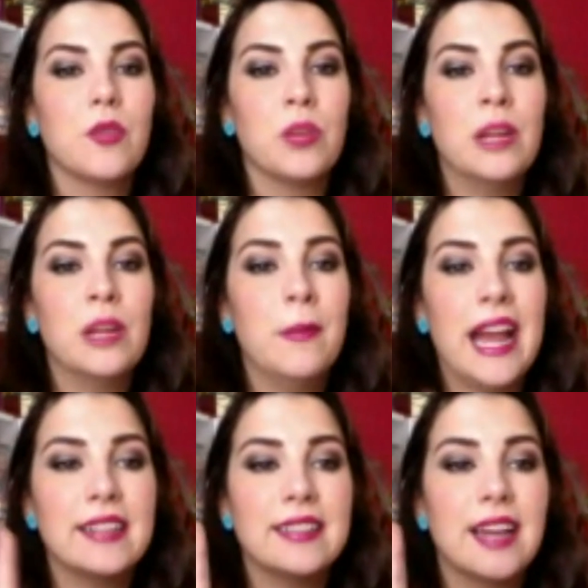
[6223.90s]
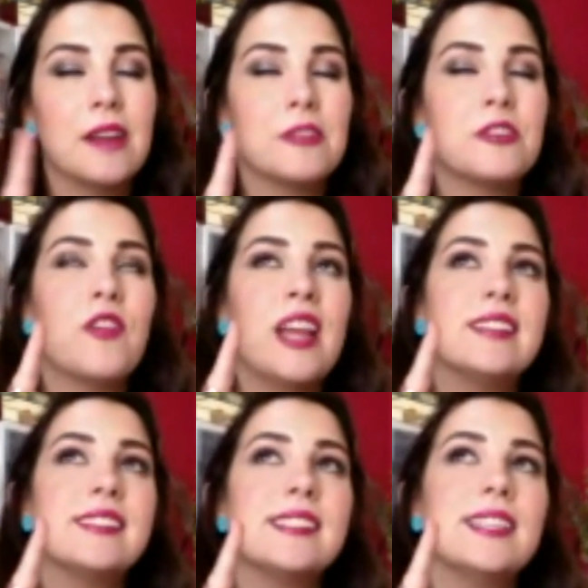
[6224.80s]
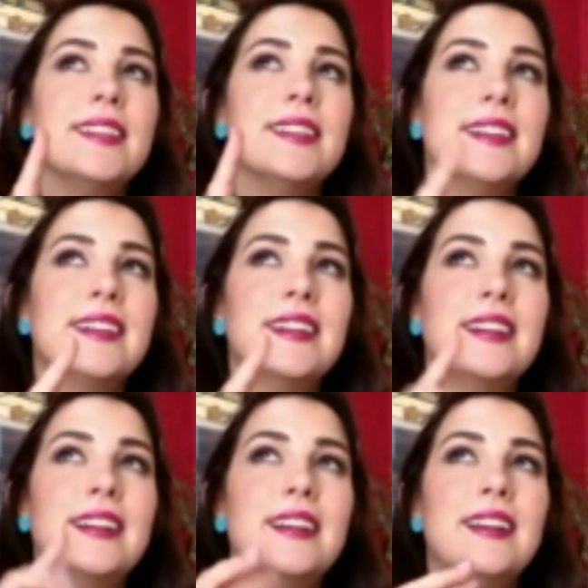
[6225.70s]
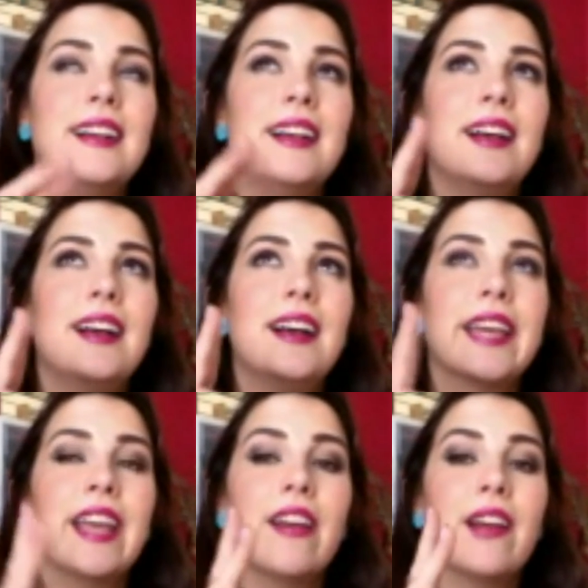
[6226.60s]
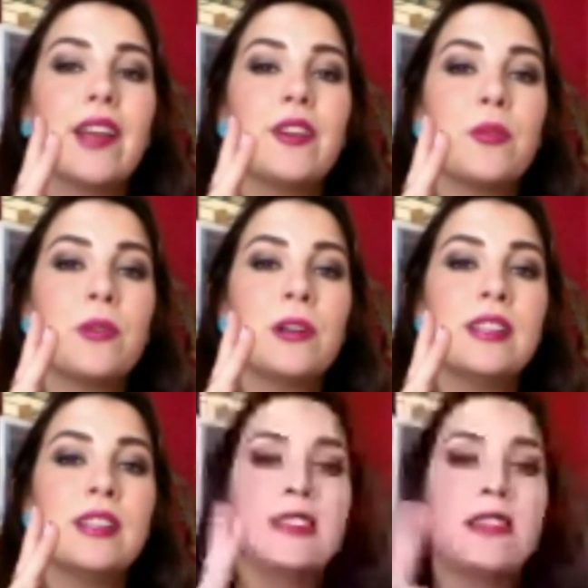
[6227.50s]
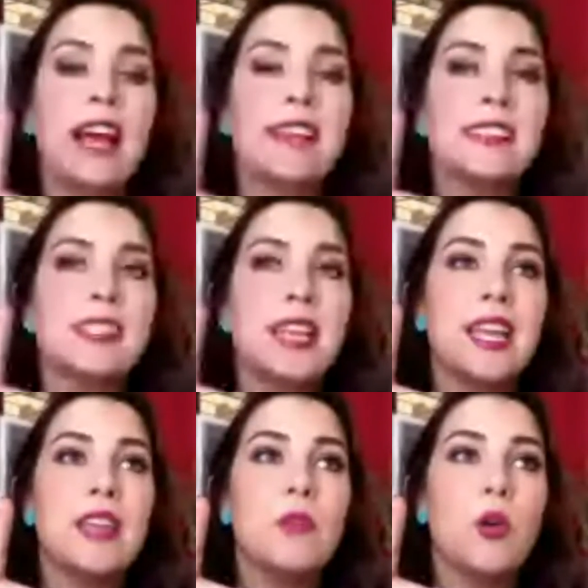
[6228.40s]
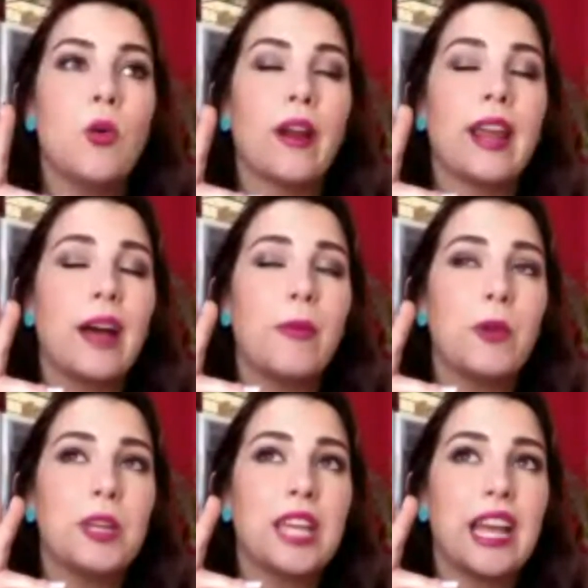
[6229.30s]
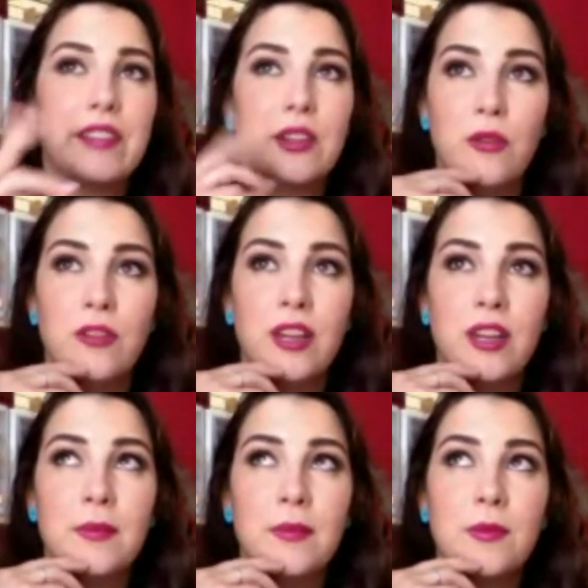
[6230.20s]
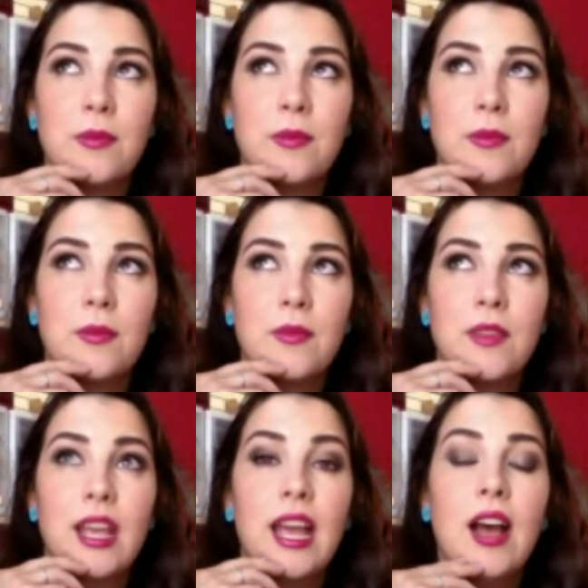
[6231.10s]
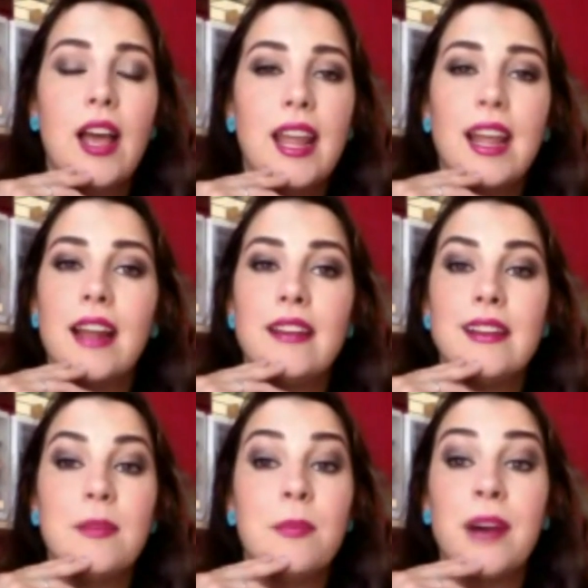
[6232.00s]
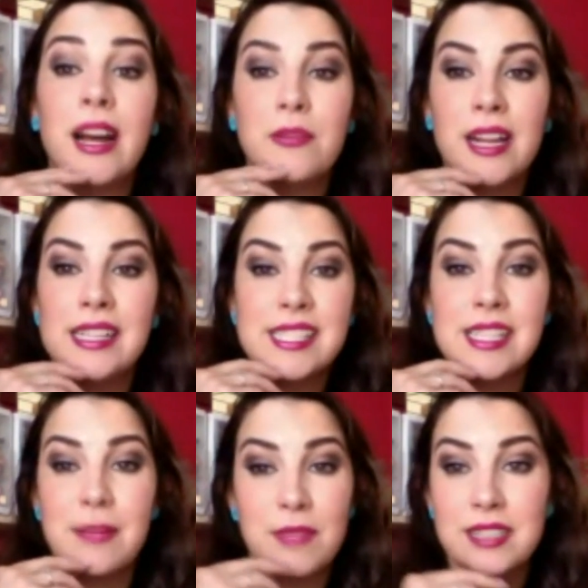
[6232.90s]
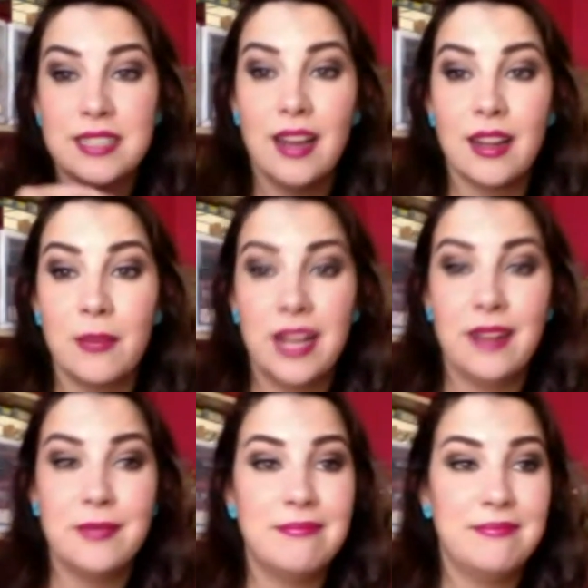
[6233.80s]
Reba McEntire's Fancy, Carrie Underwood, Last Name, or Cowboy Casanova, and Bonnie Raitt's Something to Talk About.